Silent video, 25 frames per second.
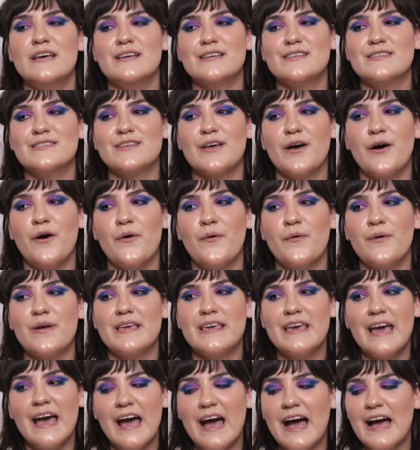So,
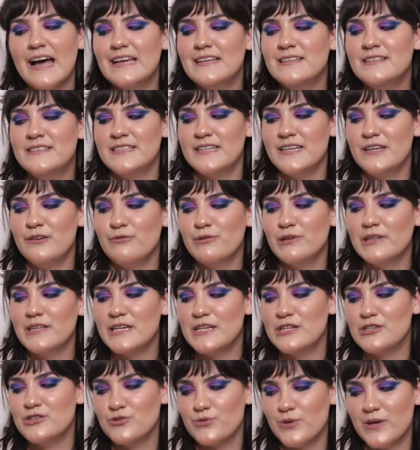yeah, I did
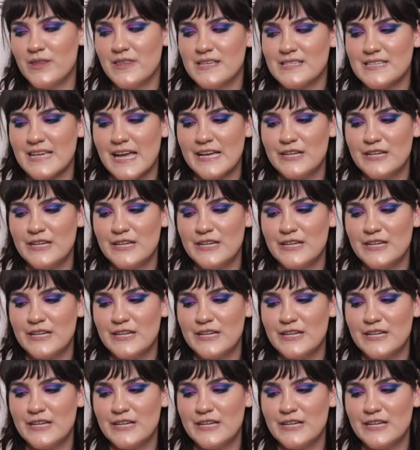really enjoy this.